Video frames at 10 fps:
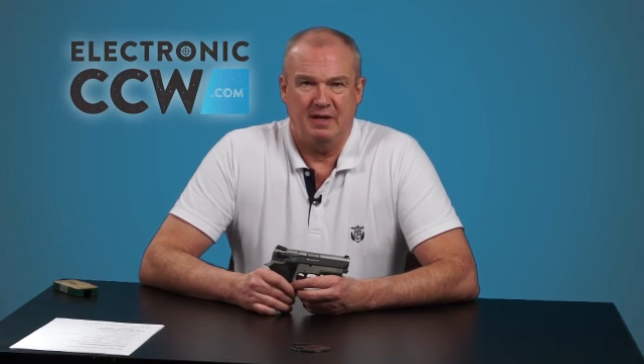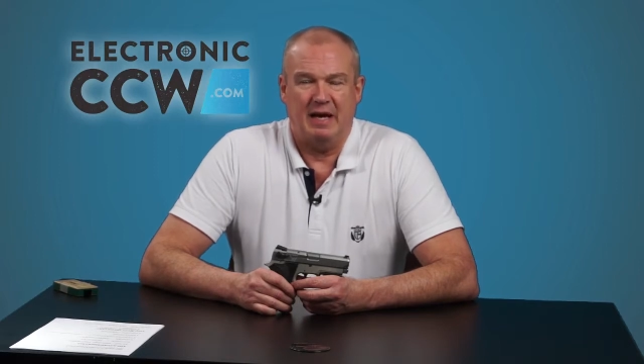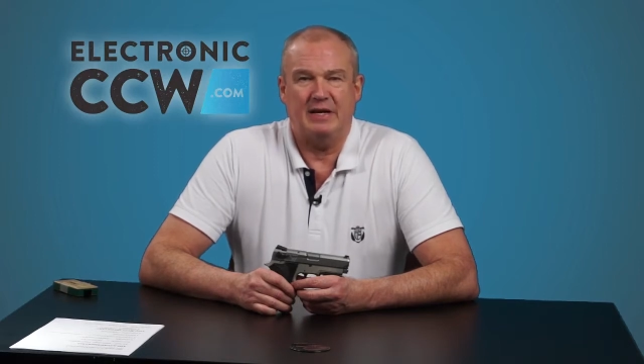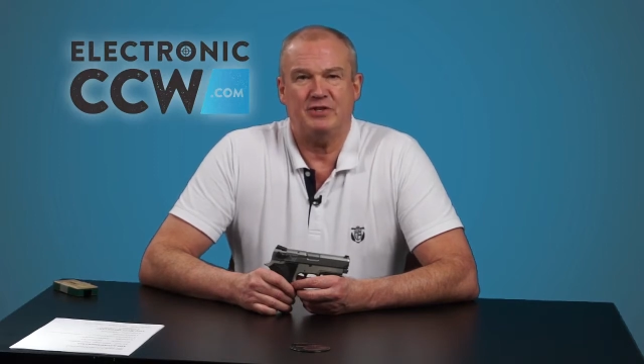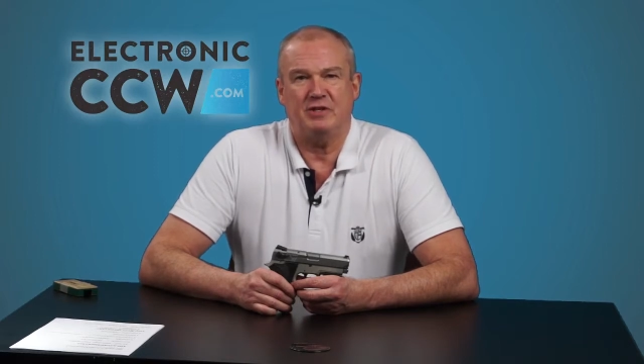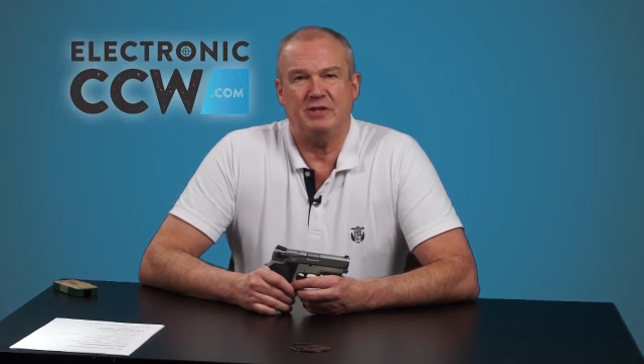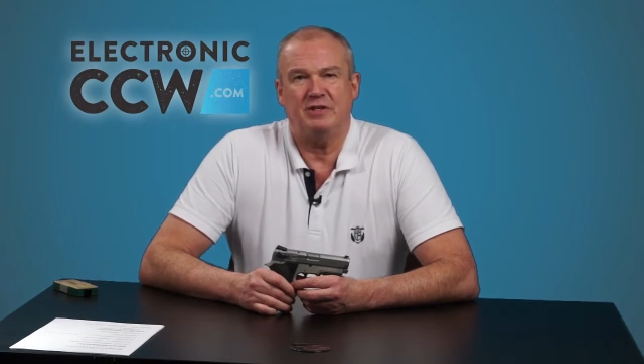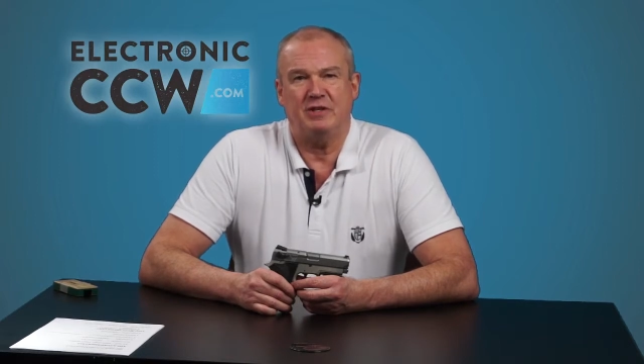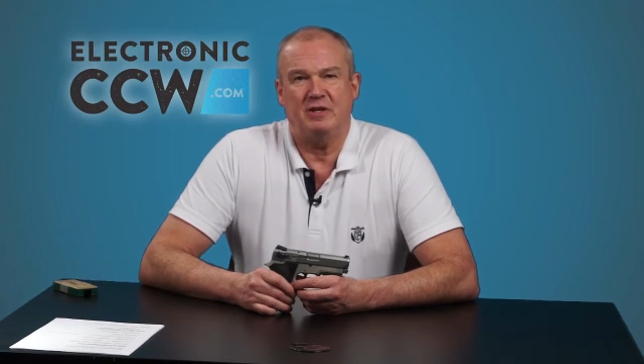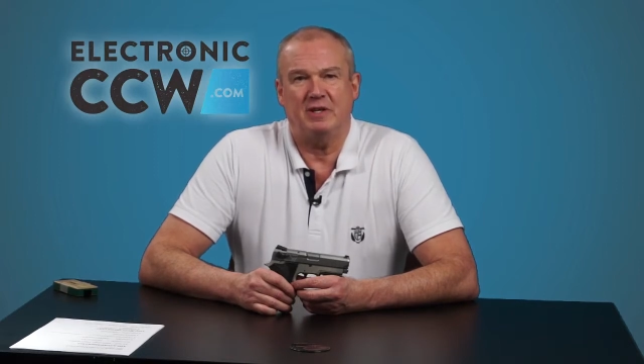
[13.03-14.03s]
As you
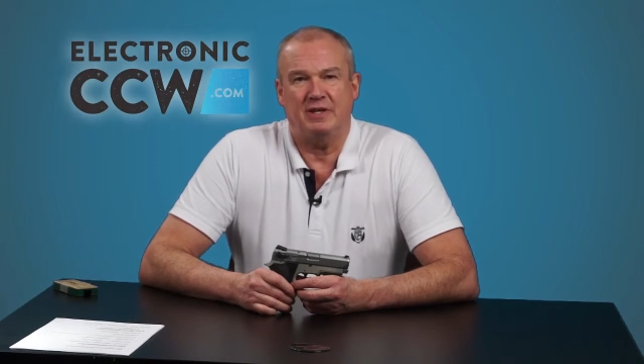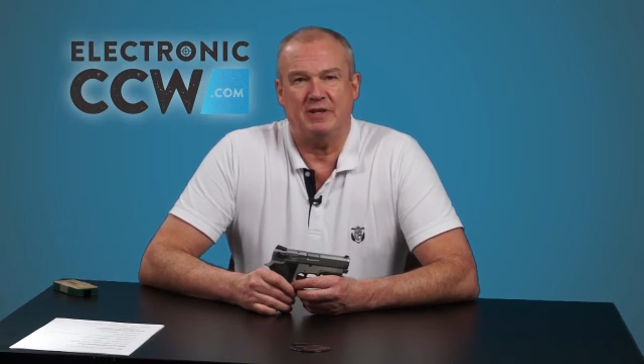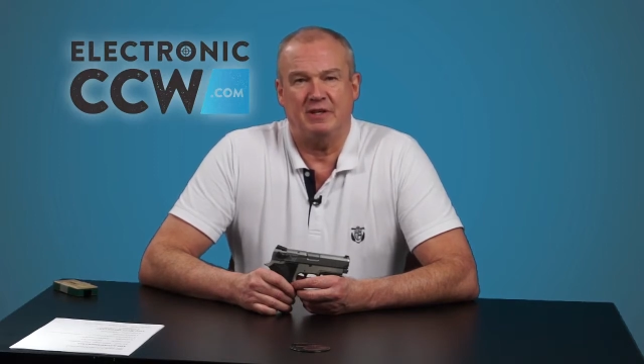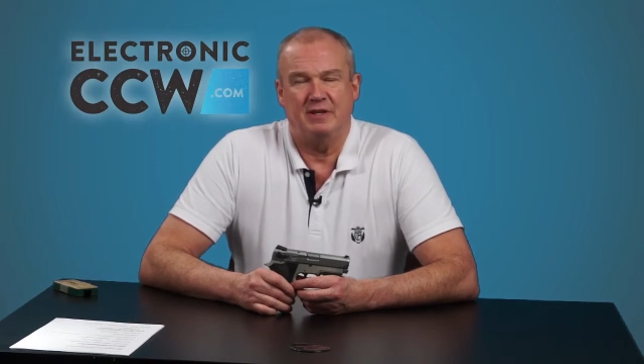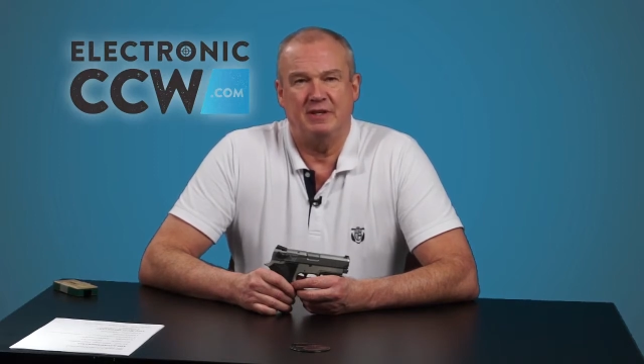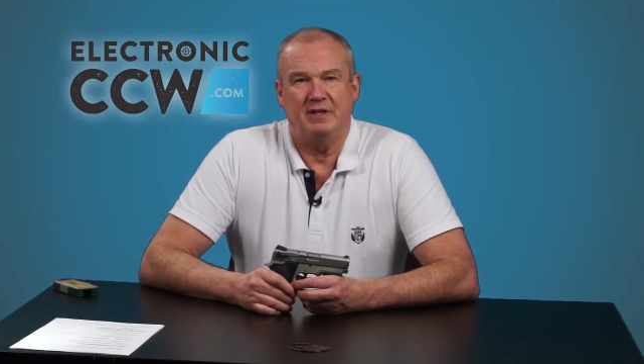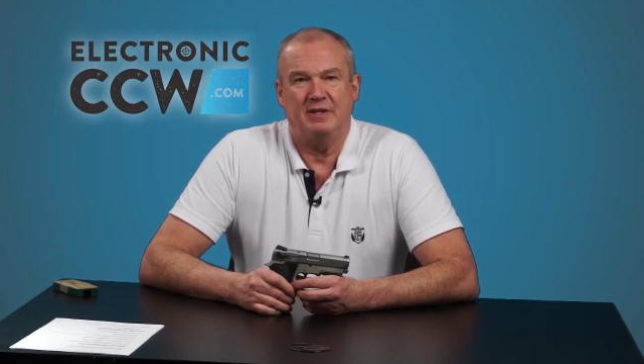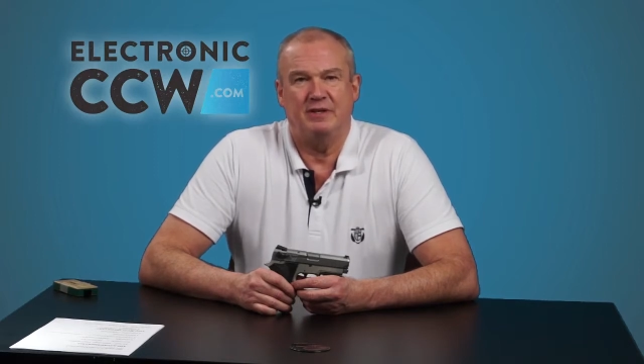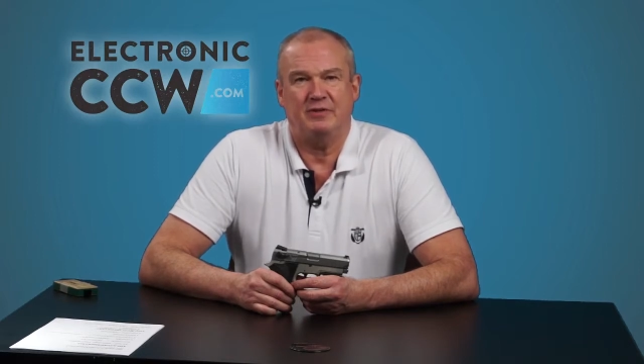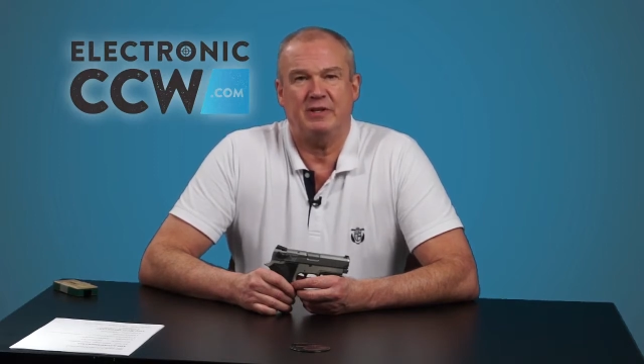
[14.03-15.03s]
learned earlier,
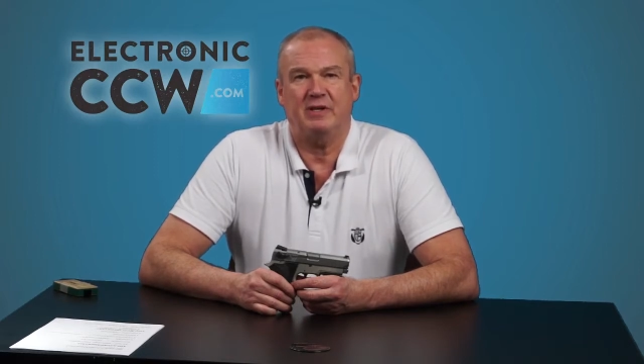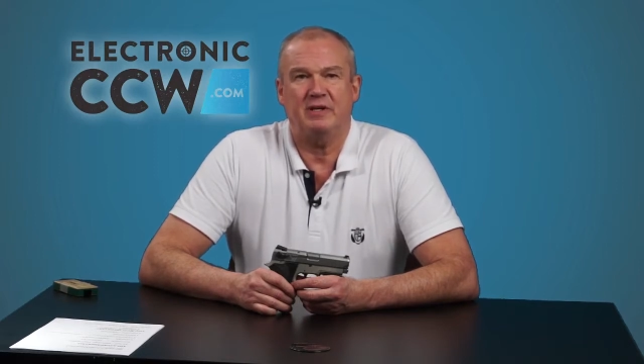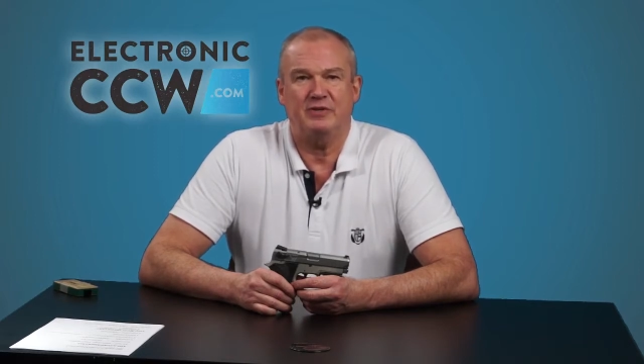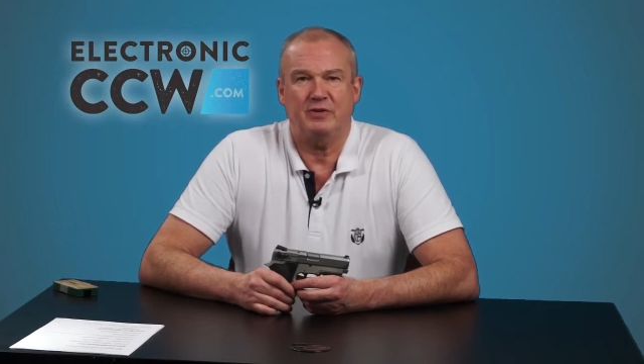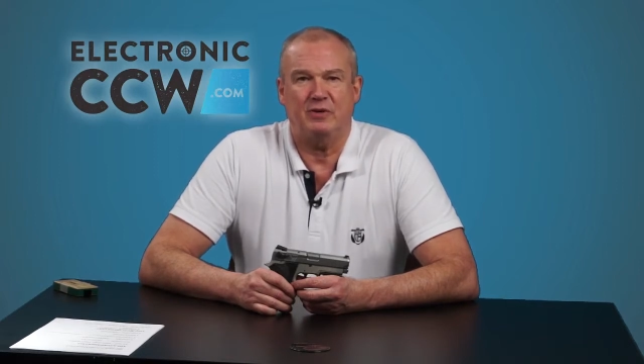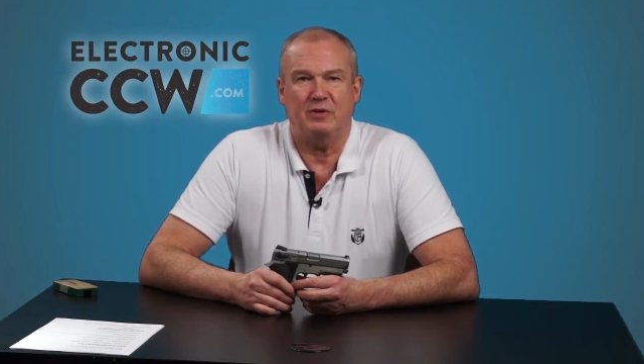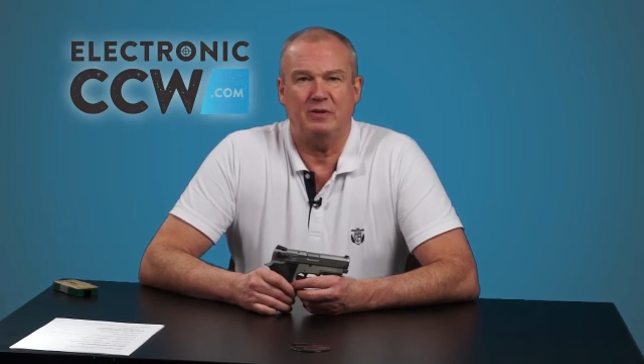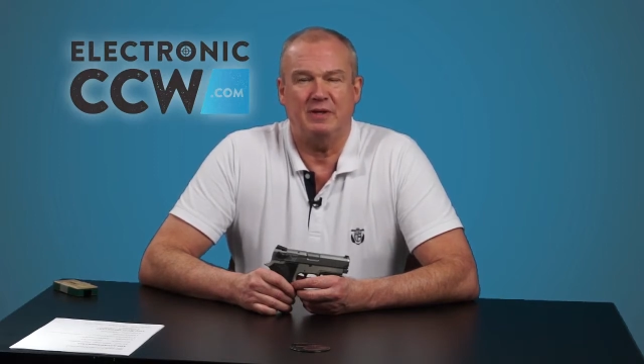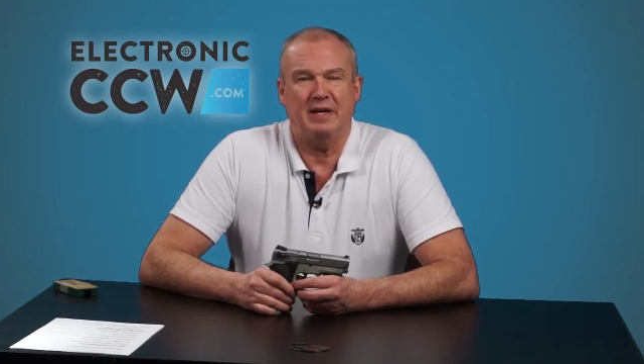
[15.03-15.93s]
trigger control